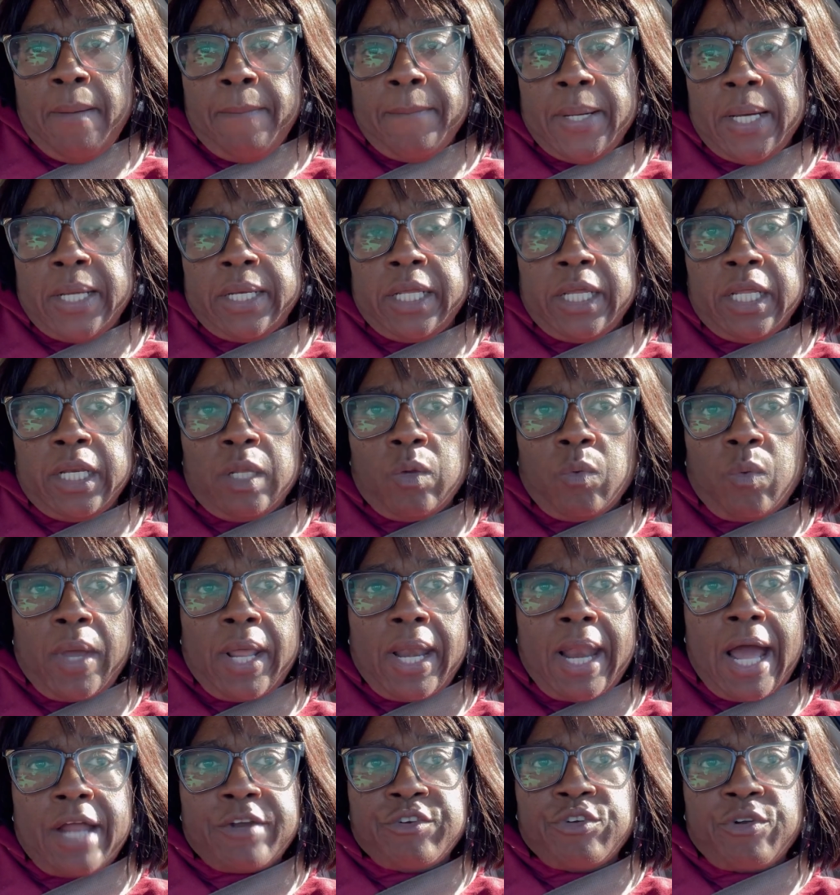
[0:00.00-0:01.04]
But
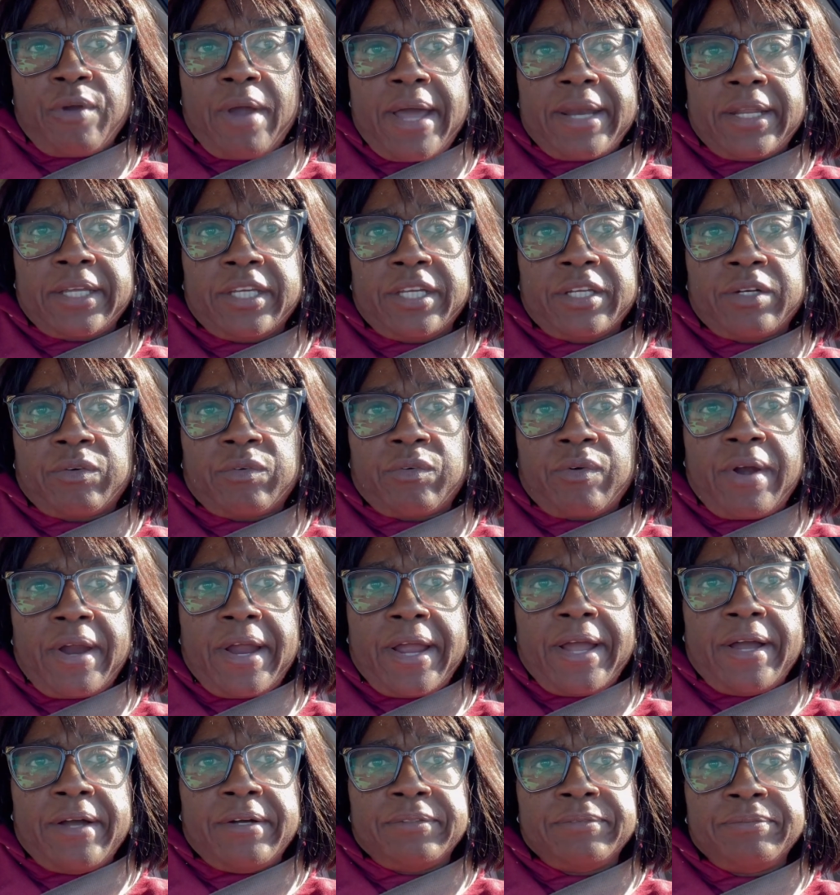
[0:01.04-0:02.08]
anyway, I try to get
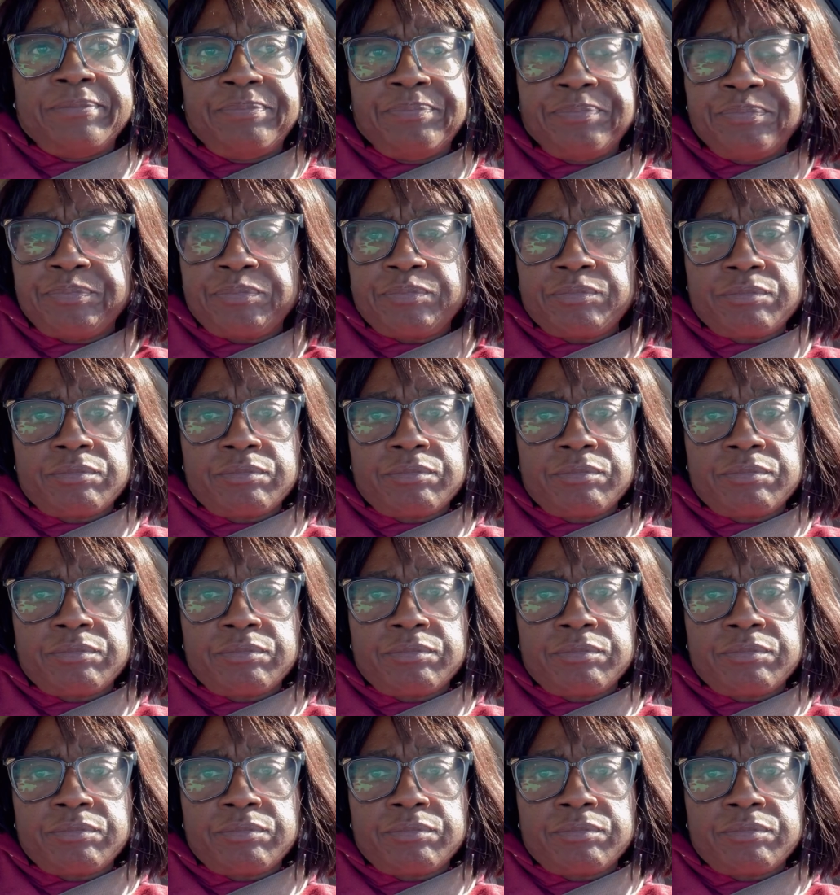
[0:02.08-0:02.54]
around.